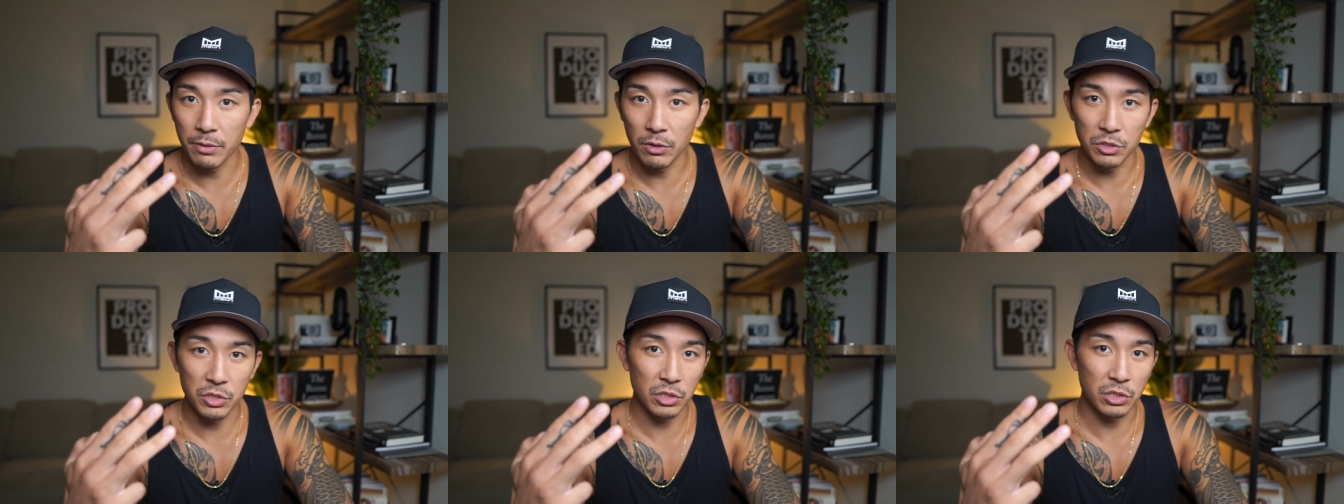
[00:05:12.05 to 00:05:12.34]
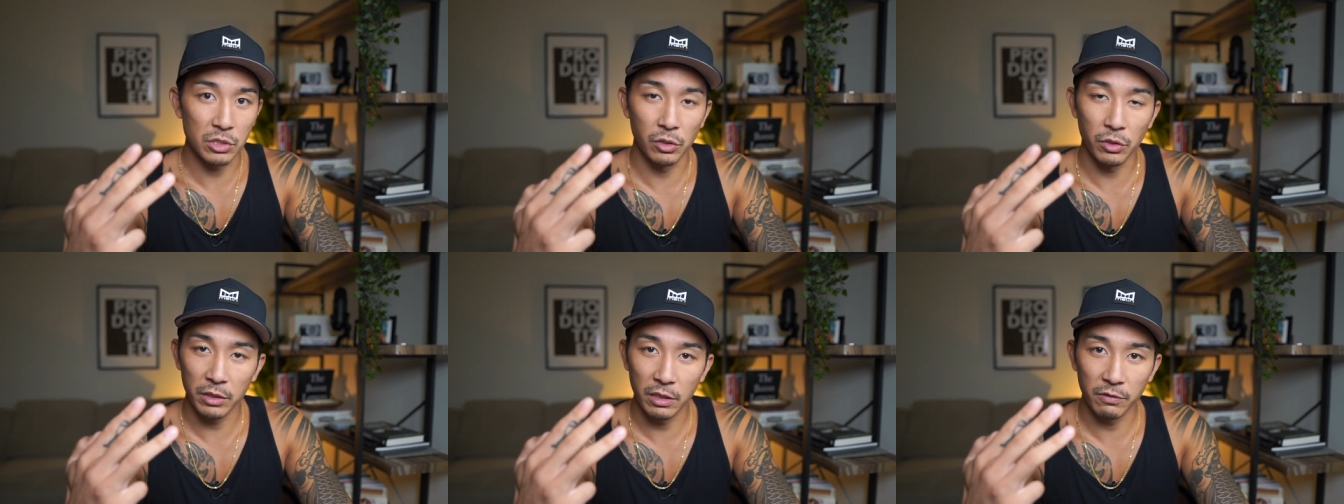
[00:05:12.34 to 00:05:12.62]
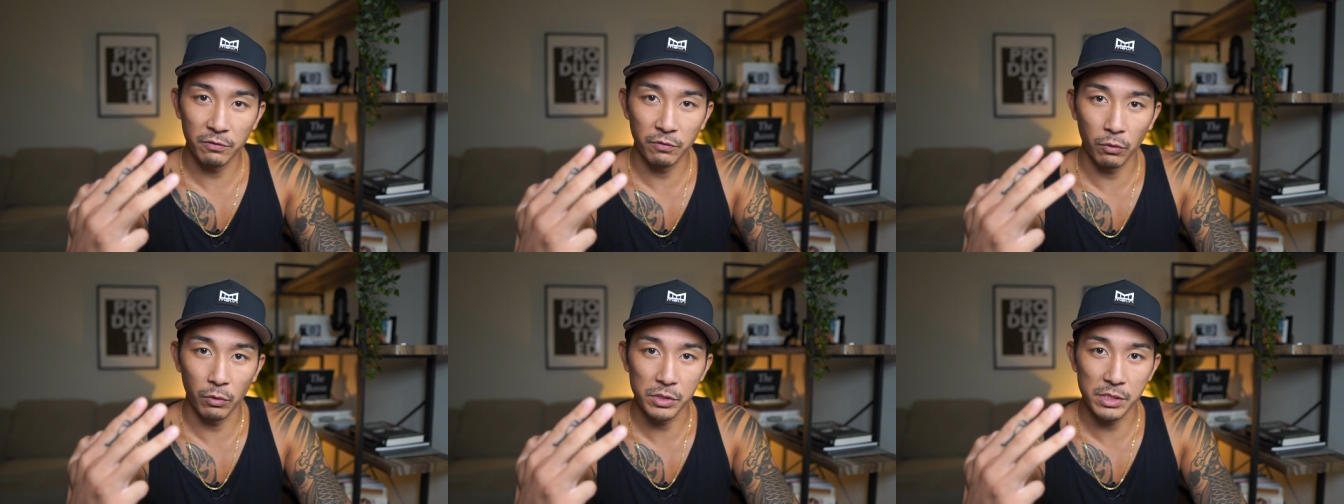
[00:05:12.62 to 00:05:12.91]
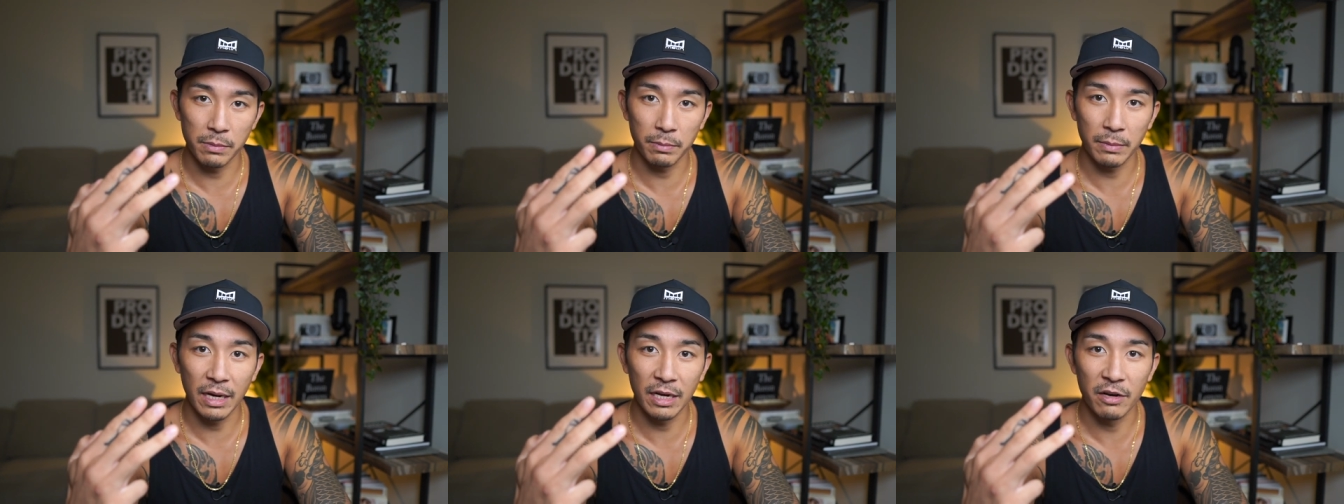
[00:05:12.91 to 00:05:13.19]
He was just looking for
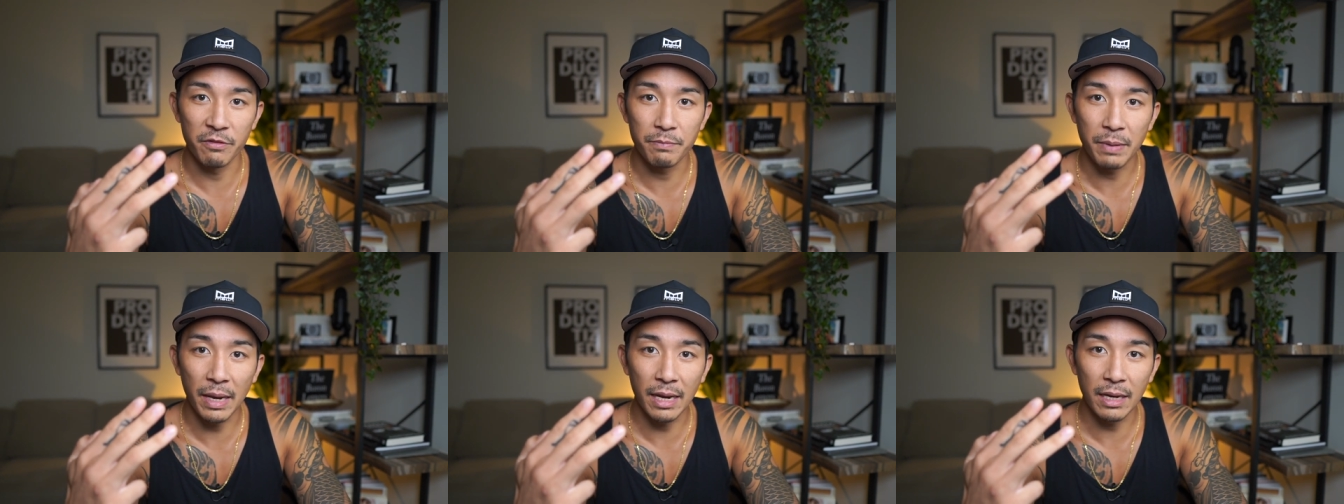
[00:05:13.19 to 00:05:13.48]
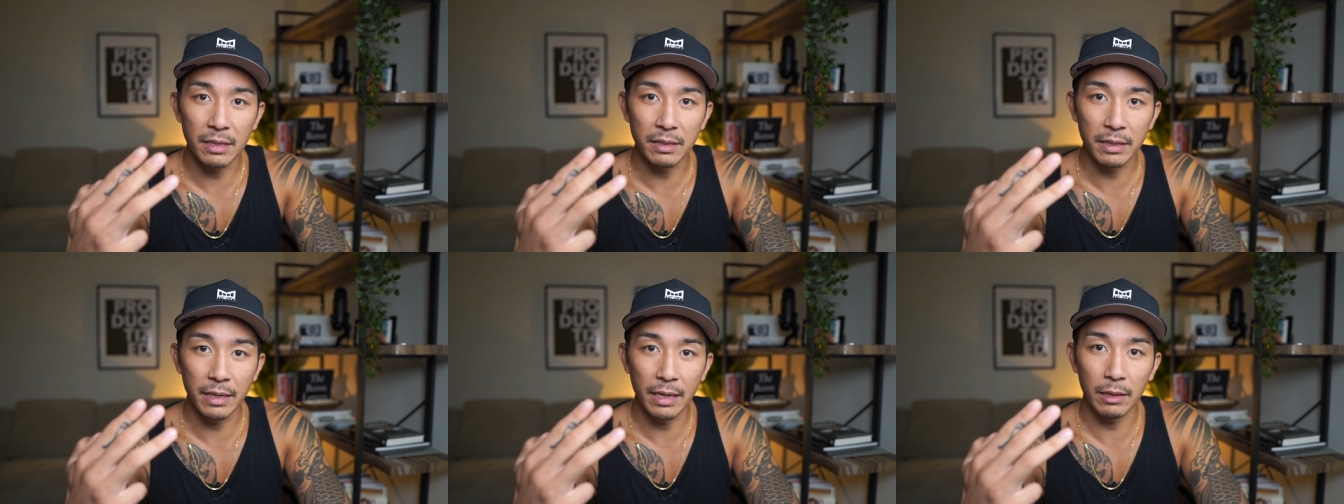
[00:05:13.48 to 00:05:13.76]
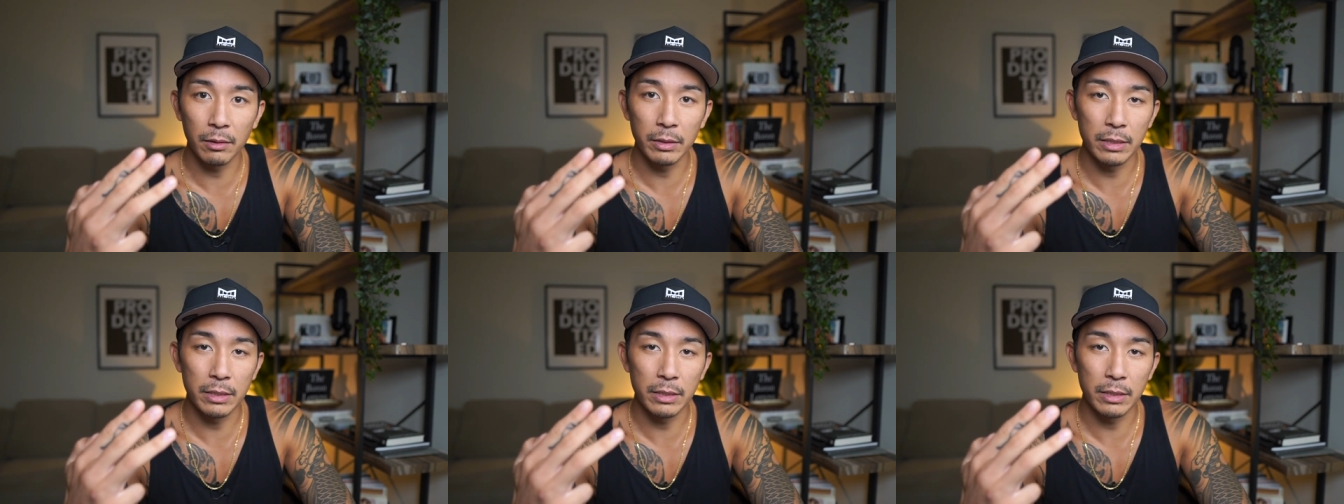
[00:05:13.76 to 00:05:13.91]
some kind of paying gig.